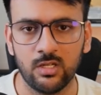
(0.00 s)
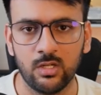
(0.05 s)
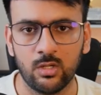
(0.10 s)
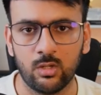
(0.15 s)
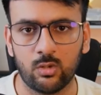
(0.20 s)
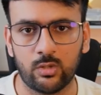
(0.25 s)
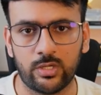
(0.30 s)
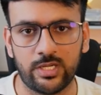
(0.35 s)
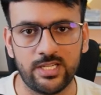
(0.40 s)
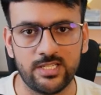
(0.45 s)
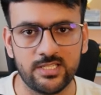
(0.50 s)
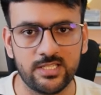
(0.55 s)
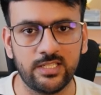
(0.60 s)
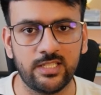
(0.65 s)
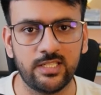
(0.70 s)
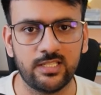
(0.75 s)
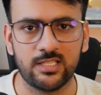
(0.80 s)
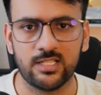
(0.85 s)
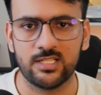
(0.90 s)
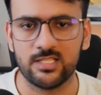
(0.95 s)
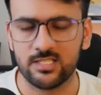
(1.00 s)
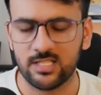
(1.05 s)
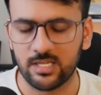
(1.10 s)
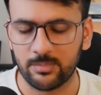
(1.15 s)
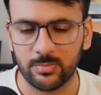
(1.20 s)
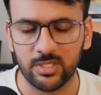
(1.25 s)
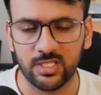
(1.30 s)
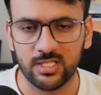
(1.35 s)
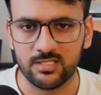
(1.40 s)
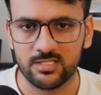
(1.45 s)
agentic that is
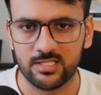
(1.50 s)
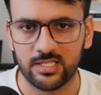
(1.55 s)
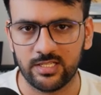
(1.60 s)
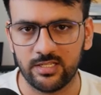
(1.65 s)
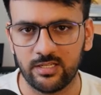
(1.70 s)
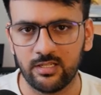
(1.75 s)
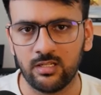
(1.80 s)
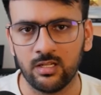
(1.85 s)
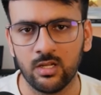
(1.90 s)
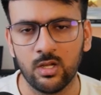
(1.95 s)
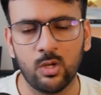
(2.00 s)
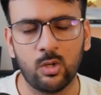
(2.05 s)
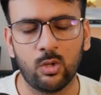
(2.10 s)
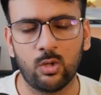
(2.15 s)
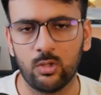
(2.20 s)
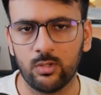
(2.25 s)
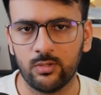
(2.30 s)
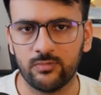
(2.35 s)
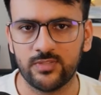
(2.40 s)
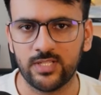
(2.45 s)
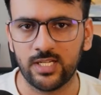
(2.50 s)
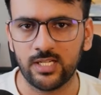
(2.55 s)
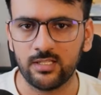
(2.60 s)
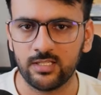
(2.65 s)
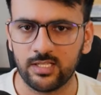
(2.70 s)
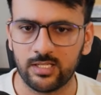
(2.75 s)
happening inside it, all of that can be